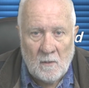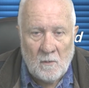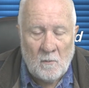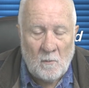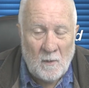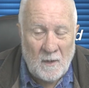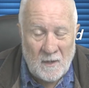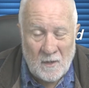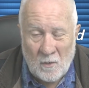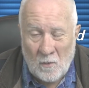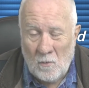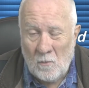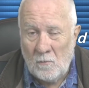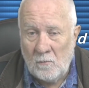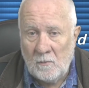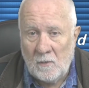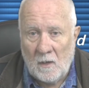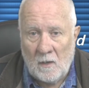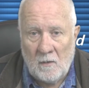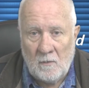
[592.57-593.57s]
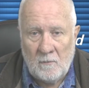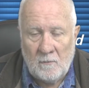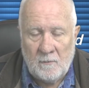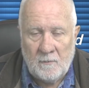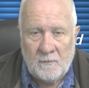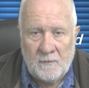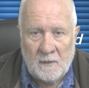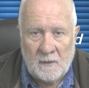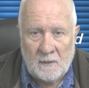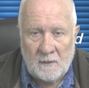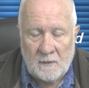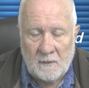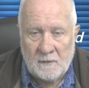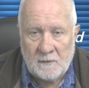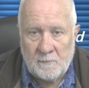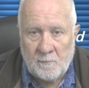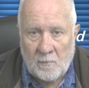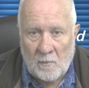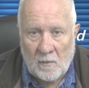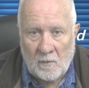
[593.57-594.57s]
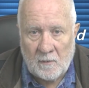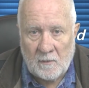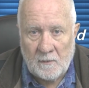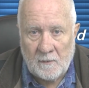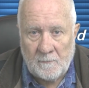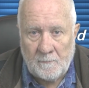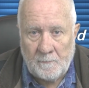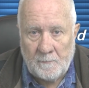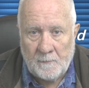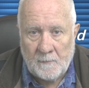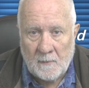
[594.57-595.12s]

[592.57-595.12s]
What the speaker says: We all know that it is broken.